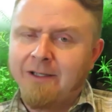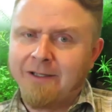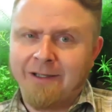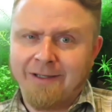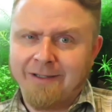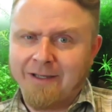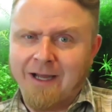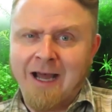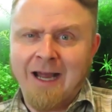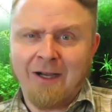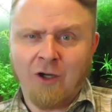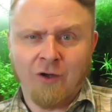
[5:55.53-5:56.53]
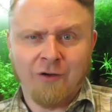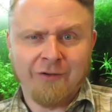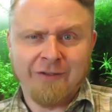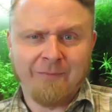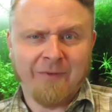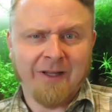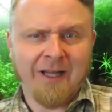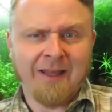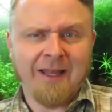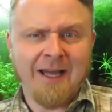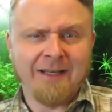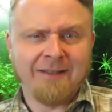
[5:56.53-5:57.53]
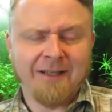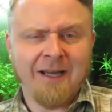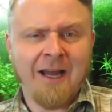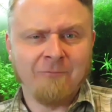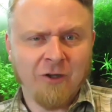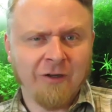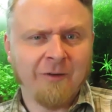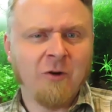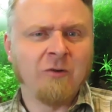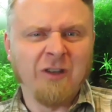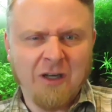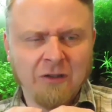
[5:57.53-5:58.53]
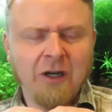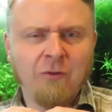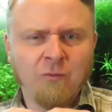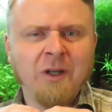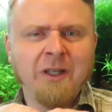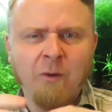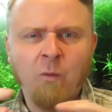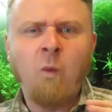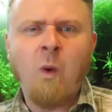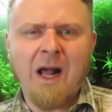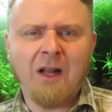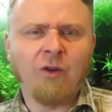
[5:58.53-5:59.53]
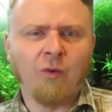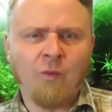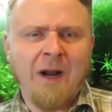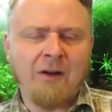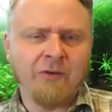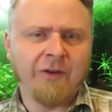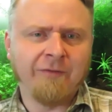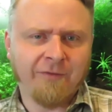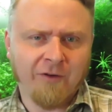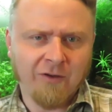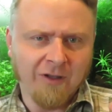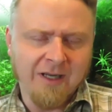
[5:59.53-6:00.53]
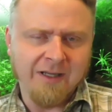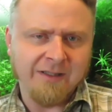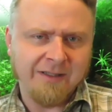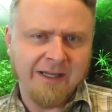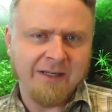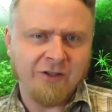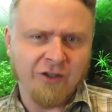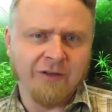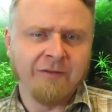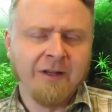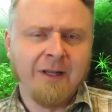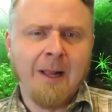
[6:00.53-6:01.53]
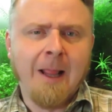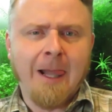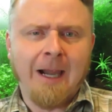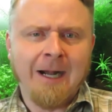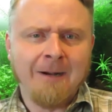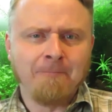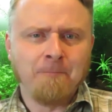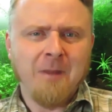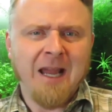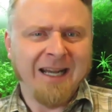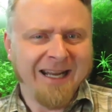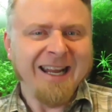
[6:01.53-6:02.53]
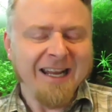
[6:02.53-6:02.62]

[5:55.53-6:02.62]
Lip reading: iron or something like that. I'm talking about a really well-rounded fertilization, and